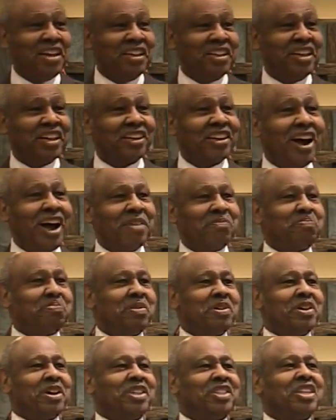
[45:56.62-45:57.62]
Yeah. God
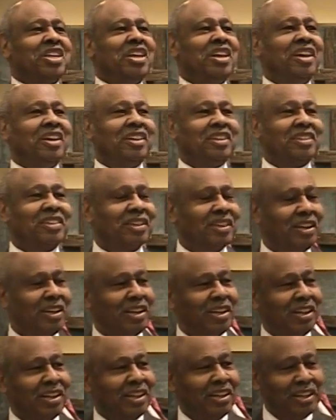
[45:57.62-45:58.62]
put us here,
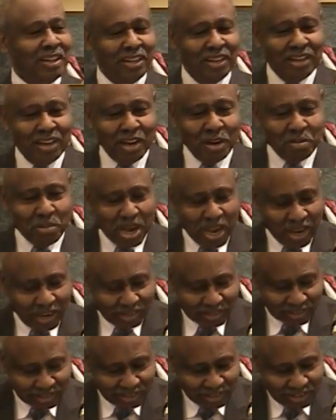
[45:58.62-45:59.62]

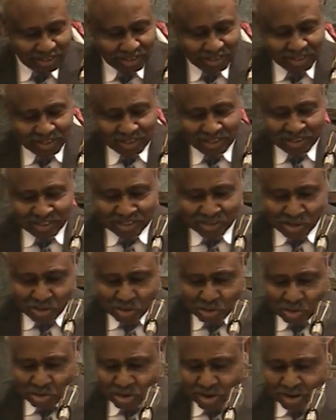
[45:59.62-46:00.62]
amen,
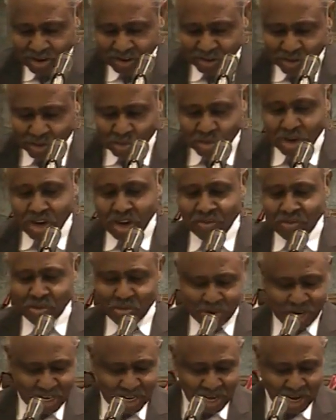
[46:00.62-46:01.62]
to uh, do whatever
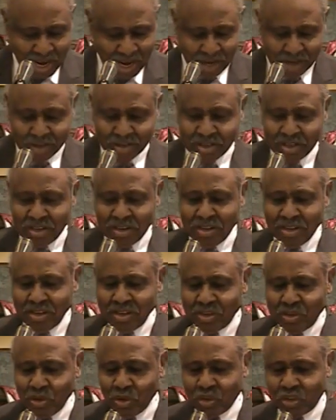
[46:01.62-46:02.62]
we can to